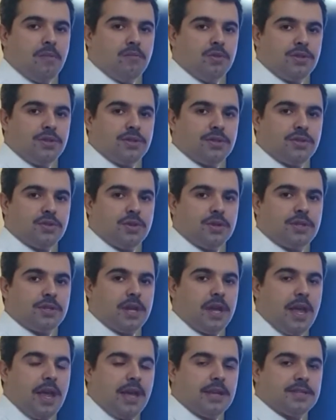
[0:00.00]
Multisuite
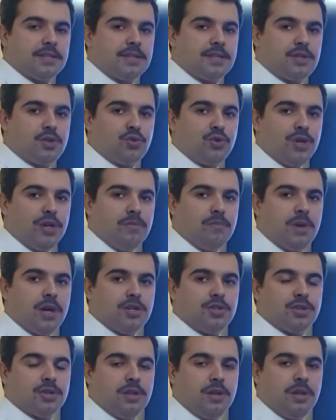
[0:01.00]
has a three
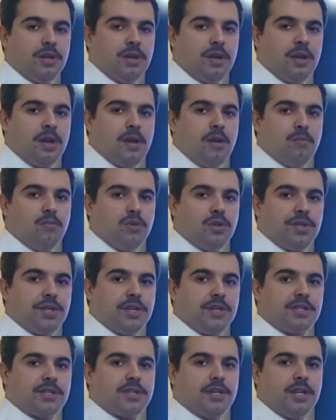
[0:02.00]
module:
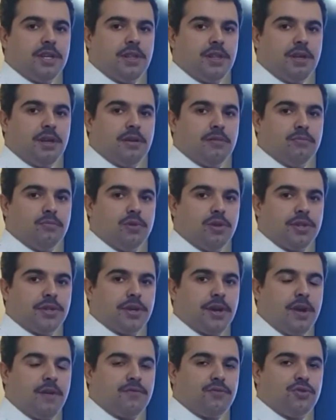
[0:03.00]
multi-steel,
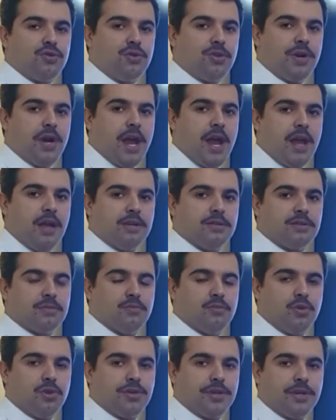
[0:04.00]
multi-offshore and
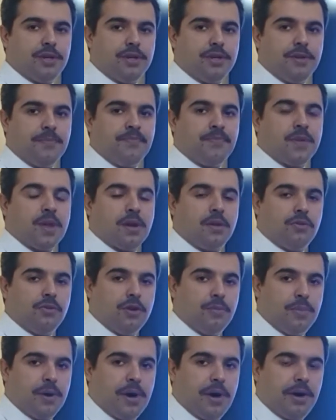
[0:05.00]

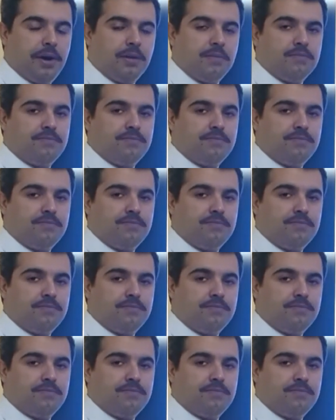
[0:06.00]
MultiRebar.